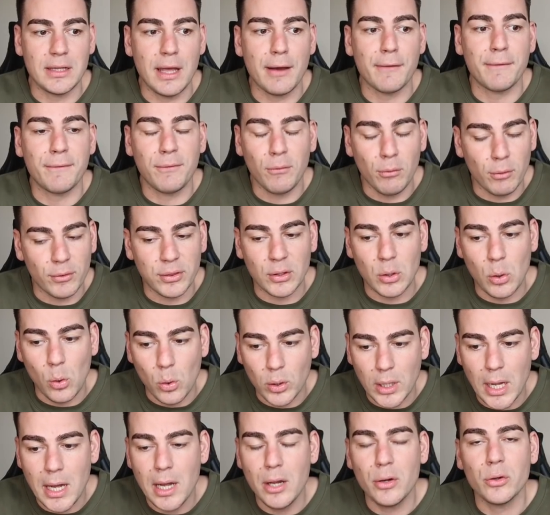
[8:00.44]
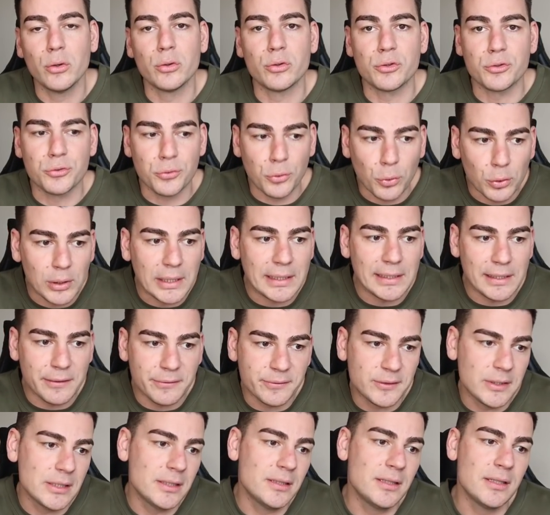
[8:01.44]
in that fourth quarter who truly
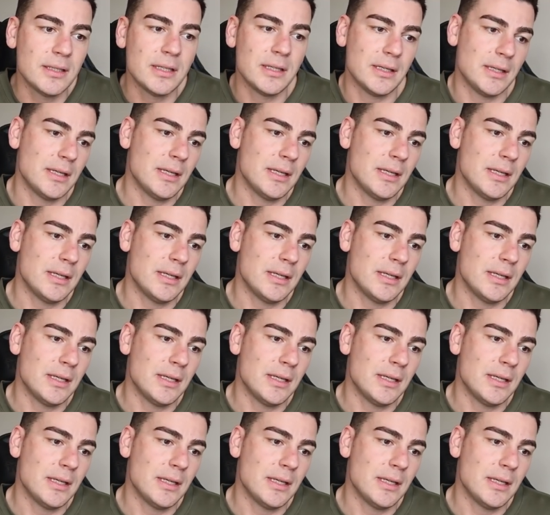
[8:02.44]
lifted.